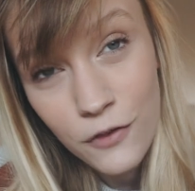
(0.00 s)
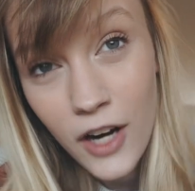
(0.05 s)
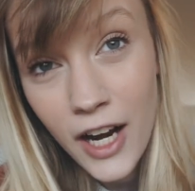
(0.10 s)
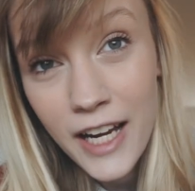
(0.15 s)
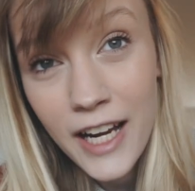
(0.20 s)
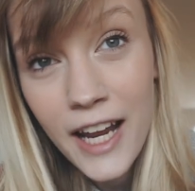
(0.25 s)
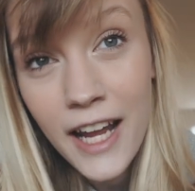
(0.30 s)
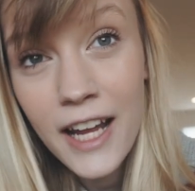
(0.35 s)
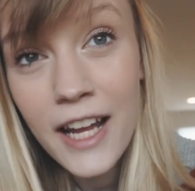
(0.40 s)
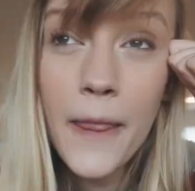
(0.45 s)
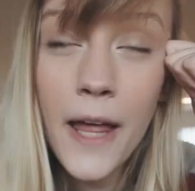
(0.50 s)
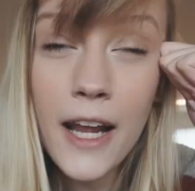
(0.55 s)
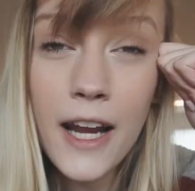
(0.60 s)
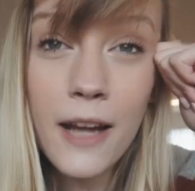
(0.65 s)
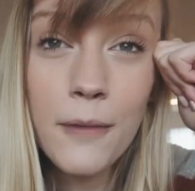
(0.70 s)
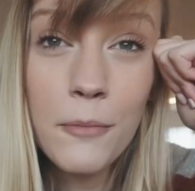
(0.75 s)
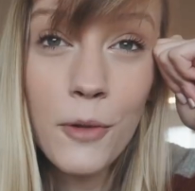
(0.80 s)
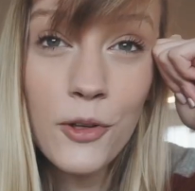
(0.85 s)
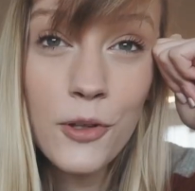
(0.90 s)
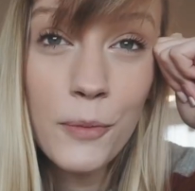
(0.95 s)
Friday. I'd
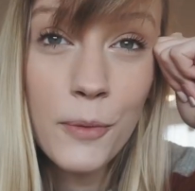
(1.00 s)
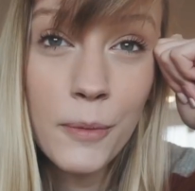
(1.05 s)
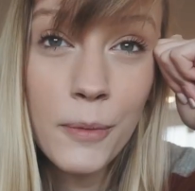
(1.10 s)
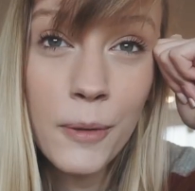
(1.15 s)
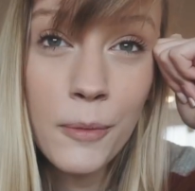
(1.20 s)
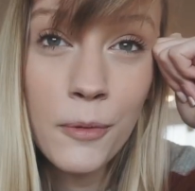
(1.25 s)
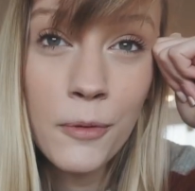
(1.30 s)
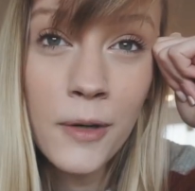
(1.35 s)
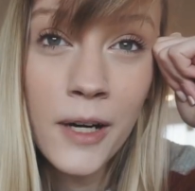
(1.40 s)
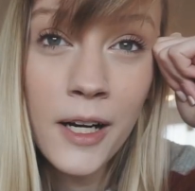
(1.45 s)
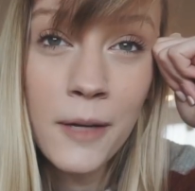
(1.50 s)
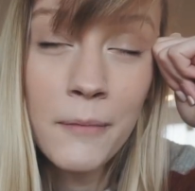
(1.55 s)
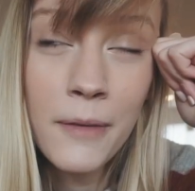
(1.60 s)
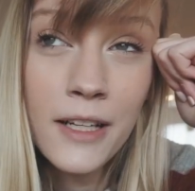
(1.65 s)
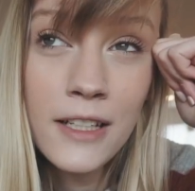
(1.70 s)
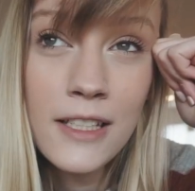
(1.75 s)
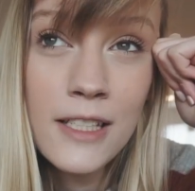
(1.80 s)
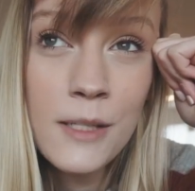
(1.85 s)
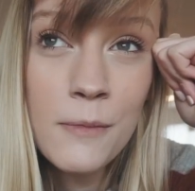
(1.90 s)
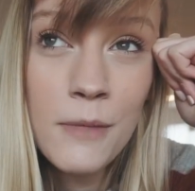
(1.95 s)
had multiple people
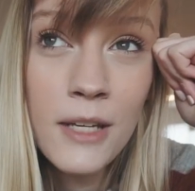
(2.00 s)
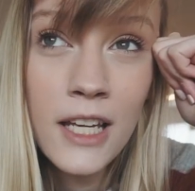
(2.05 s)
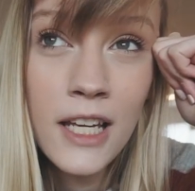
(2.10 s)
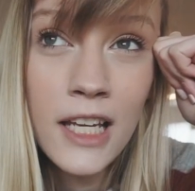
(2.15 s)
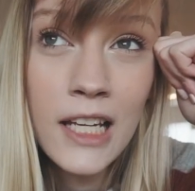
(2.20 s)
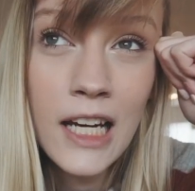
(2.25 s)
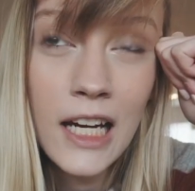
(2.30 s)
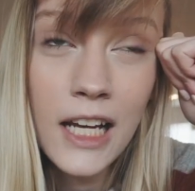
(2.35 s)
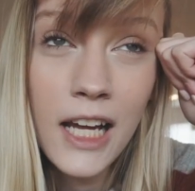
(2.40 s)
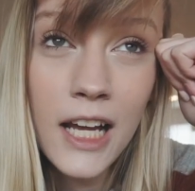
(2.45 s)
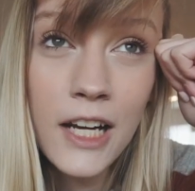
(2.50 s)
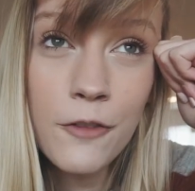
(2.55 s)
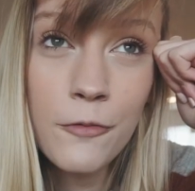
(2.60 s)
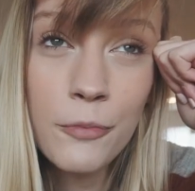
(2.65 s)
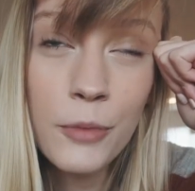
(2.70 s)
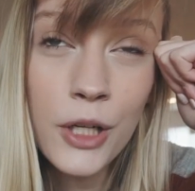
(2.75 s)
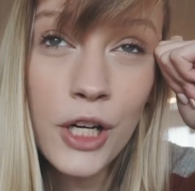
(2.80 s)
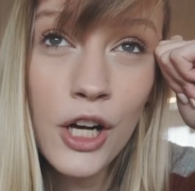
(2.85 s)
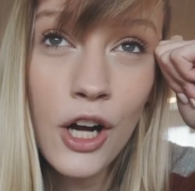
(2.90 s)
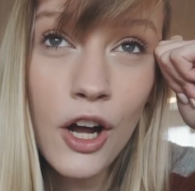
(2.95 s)
recommend it to me and I kind of
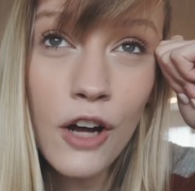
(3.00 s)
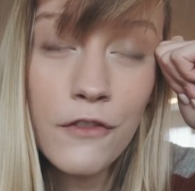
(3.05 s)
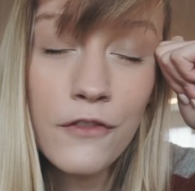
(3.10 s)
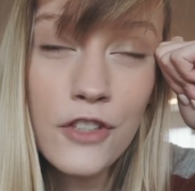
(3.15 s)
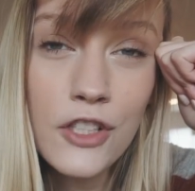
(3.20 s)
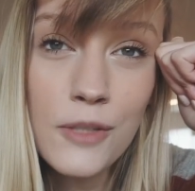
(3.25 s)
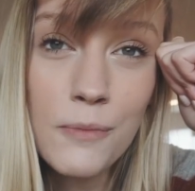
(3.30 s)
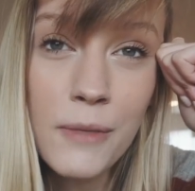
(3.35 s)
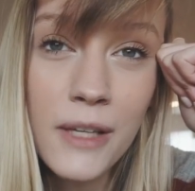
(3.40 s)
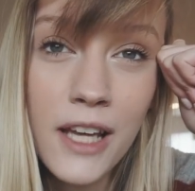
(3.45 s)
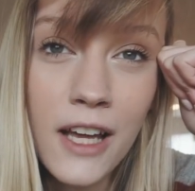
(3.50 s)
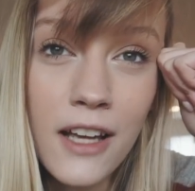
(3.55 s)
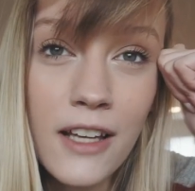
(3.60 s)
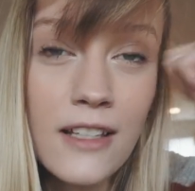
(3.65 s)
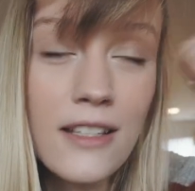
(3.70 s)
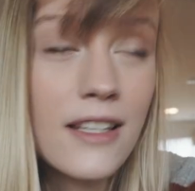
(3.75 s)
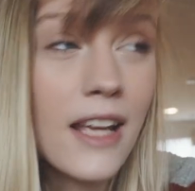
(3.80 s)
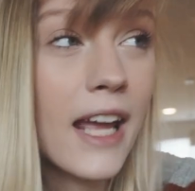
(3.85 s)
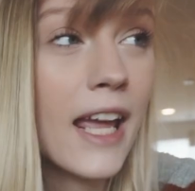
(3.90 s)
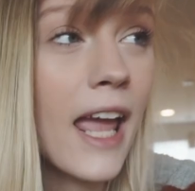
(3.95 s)
put it off just
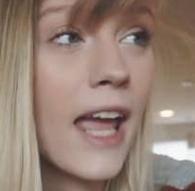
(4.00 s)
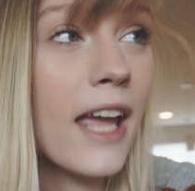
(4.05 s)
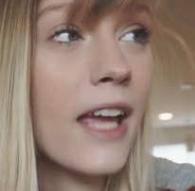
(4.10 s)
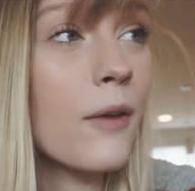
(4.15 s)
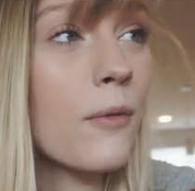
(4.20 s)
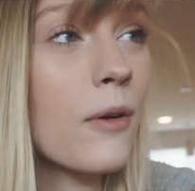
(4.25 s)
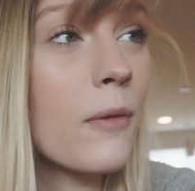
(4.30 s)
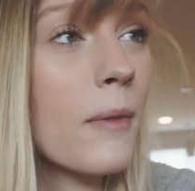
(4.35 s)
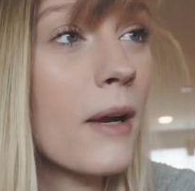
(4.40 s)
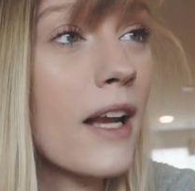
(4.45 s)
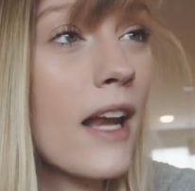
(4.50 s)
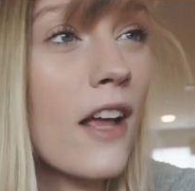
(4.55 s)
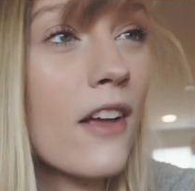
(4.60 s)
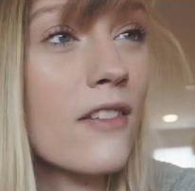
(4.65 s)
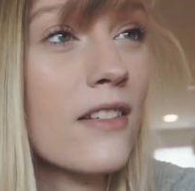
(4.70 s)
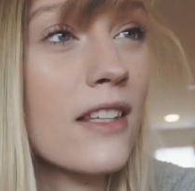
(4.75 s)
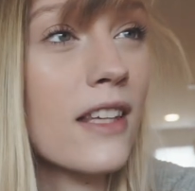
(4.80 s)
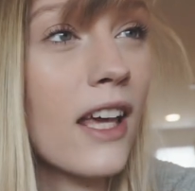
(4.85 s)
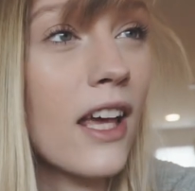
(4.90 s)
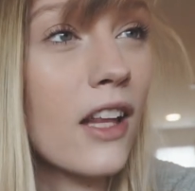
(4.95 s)
because I hate when my
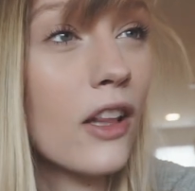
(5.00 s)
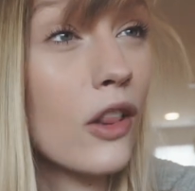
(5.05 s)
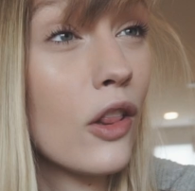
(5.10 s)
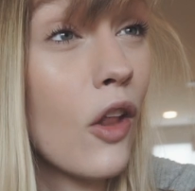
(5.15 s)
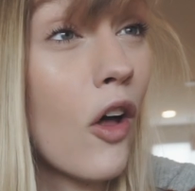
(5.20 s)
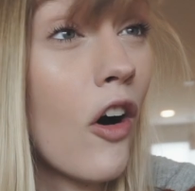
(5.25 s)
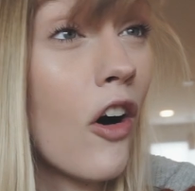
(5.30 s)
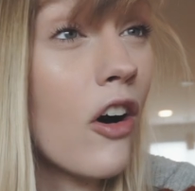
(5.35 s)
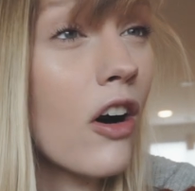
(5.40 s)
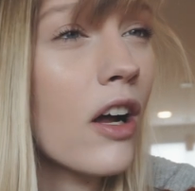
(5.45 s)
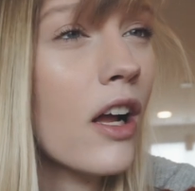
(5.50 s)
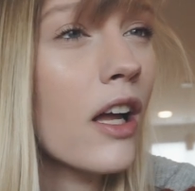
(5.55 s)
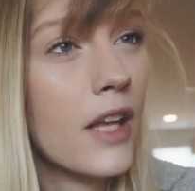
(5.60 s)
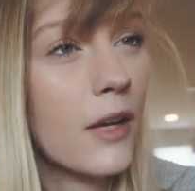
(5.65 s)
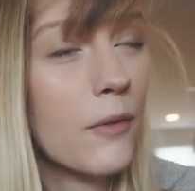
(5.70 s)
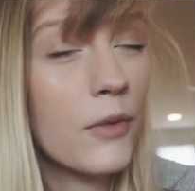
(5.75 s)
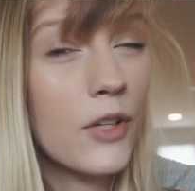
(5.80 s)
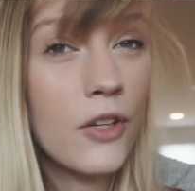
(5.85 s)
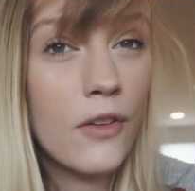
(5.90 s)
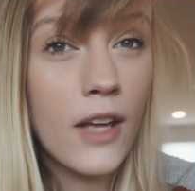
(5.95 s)
nails get long,
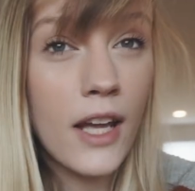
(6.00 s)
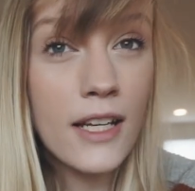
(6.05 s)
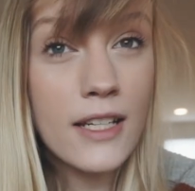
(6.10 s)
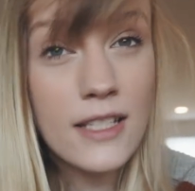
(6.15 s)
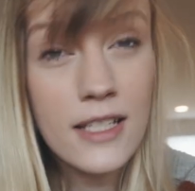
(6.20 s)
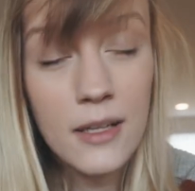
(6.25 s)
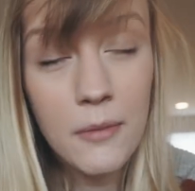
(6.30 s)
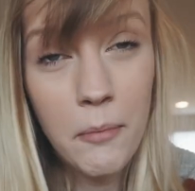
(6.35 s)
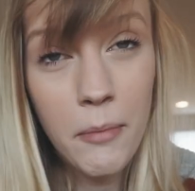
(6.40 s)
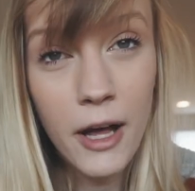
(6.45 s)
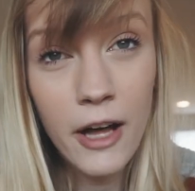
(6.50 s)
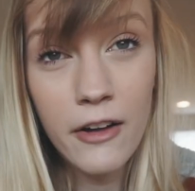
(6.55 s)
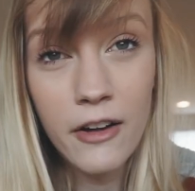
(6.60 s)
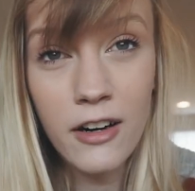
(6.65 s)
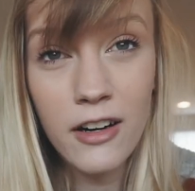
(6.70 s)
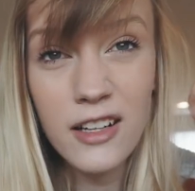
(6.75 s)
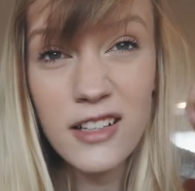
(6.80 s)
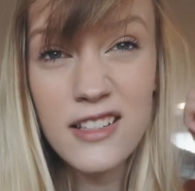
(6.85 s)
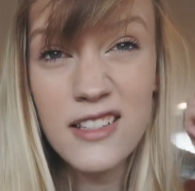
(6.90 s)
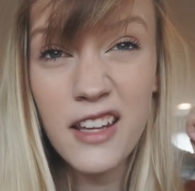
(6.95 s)
and when you get dip
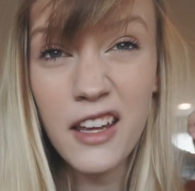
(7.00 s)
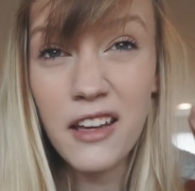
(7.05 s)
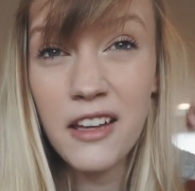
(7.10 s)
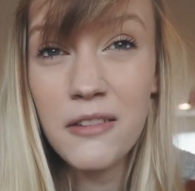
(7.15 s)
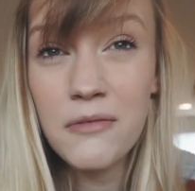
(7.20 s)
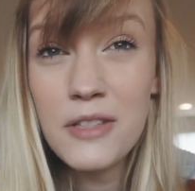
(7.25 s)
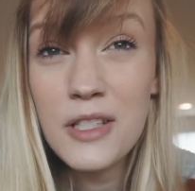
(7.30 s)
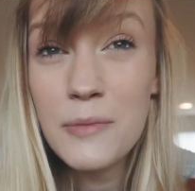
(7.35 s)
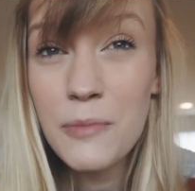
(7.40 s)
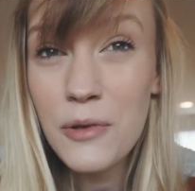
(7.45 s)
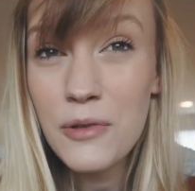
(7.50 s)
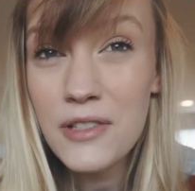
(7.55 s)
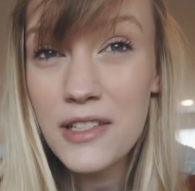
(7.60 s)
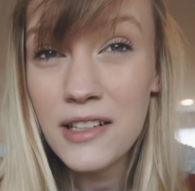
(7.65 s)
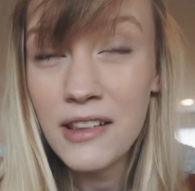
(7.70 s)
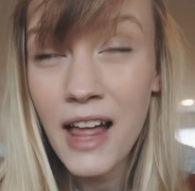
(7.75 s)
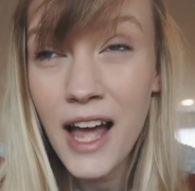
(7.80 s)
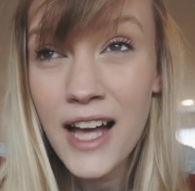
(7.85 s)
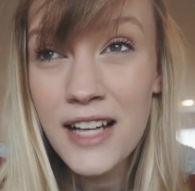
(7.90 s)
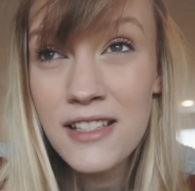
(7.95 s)
powder, it's like supposed to
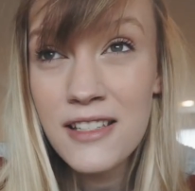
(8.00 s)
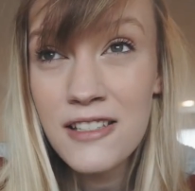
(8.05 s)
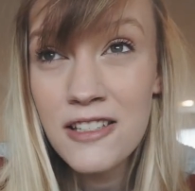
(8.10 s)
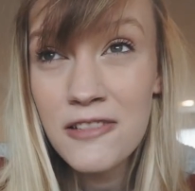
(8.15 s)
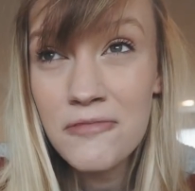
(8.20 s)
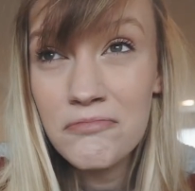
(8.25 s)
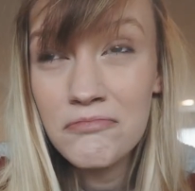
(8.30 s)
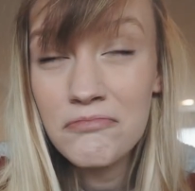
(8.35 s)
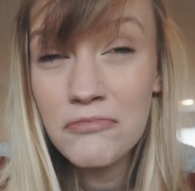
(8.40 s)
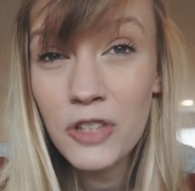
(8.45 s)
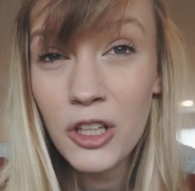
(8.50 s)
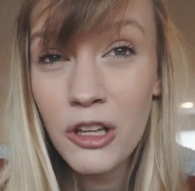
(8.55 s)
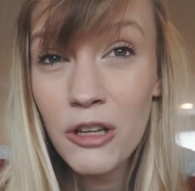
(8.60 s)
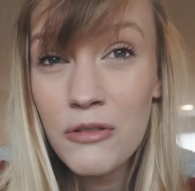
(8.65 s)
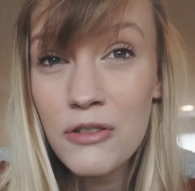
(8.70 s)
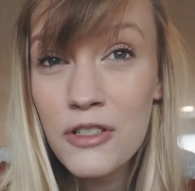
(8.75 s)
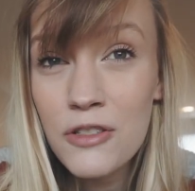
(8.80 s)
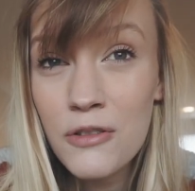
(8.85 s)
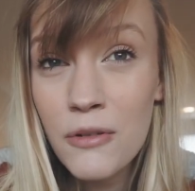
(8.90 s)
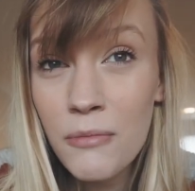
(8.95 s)
last
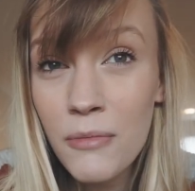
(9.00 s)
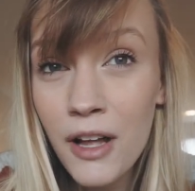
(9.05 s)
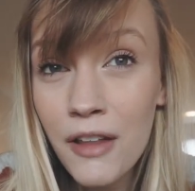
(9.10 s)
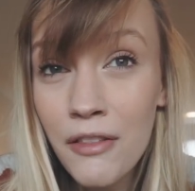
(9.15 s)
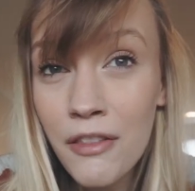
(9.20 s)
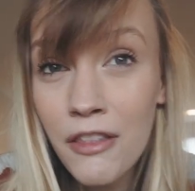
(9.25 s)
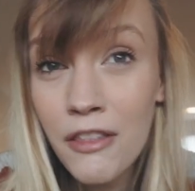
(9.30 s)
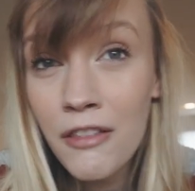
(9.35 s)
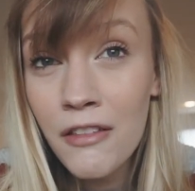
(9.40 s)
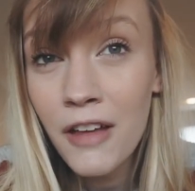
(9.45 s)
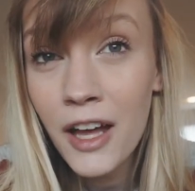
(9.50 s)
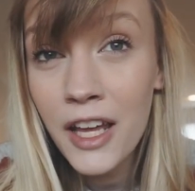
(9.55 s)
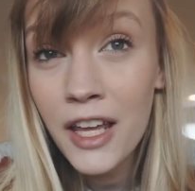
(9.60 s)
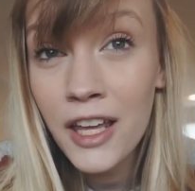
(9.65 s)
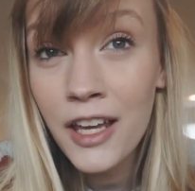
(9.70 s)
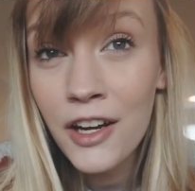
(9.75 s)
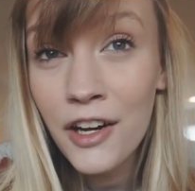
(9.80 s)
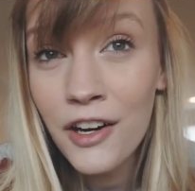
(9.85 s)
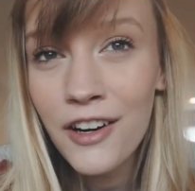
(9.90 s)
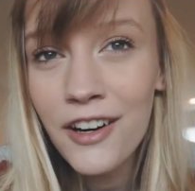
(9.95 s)
close to a month, I
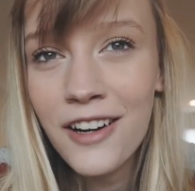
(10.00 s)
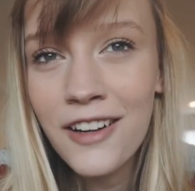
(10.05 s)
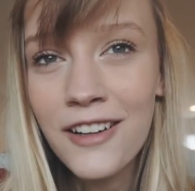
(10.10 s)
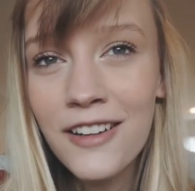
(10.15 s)
hear.